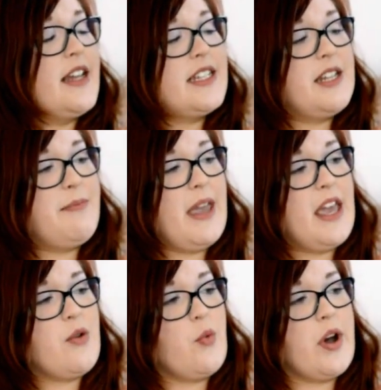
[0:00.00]
to make
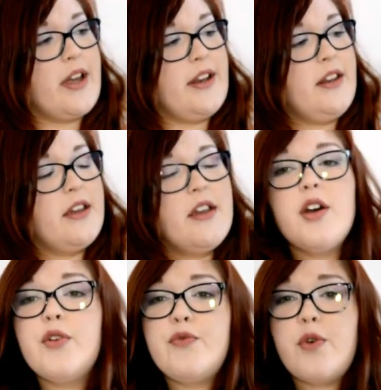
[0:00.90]
one
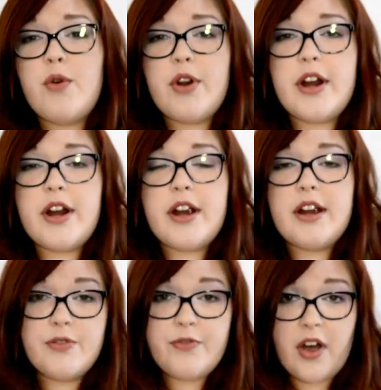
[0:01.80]
for
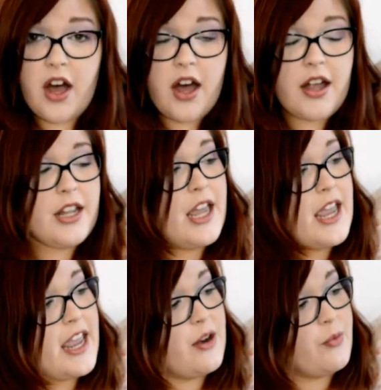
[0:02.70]
fall
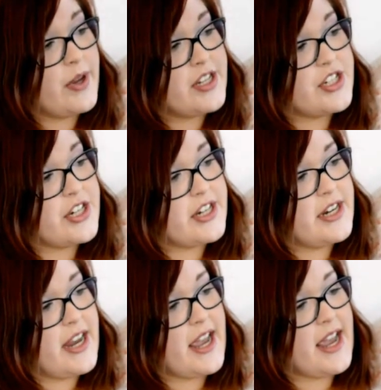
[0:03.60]
and winter
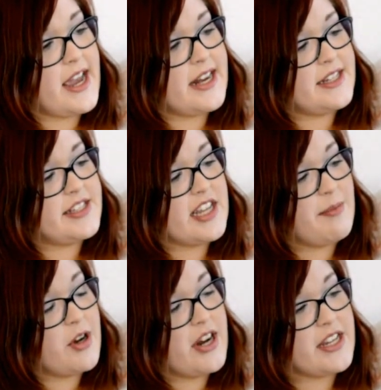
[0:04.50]
and
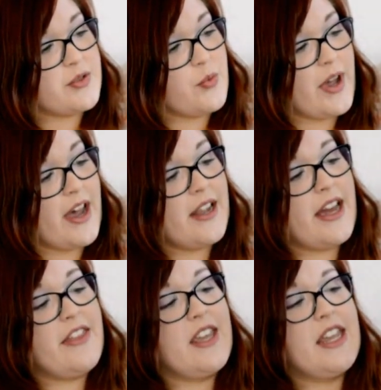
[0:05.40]
summer as well. I
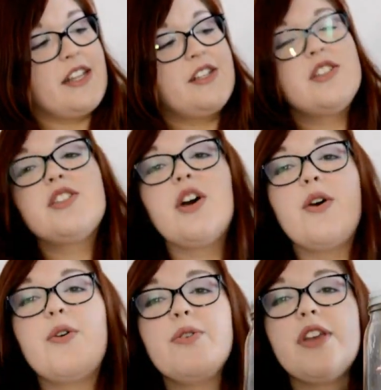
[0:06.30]
think it is
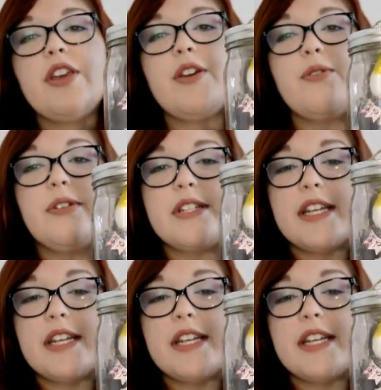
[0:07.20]
so cute.